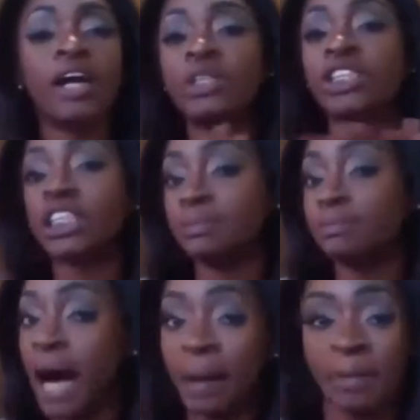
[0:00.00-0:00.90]
It was
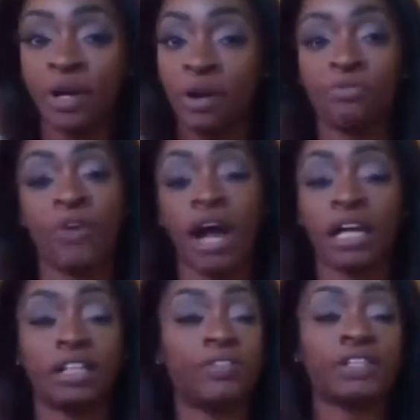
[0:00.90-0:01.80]
just popping on
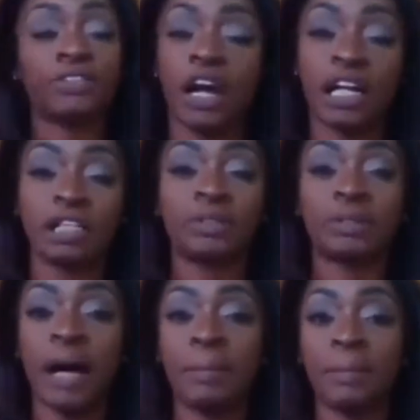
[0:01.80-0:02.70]
Fridays. First Fridays
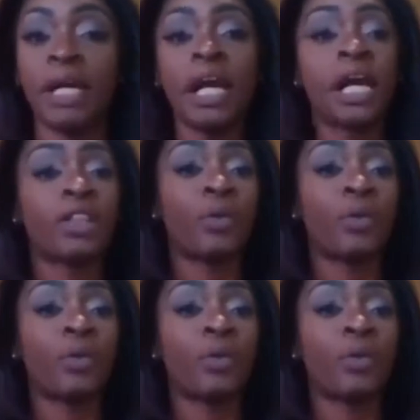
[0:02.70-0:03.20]
was popping.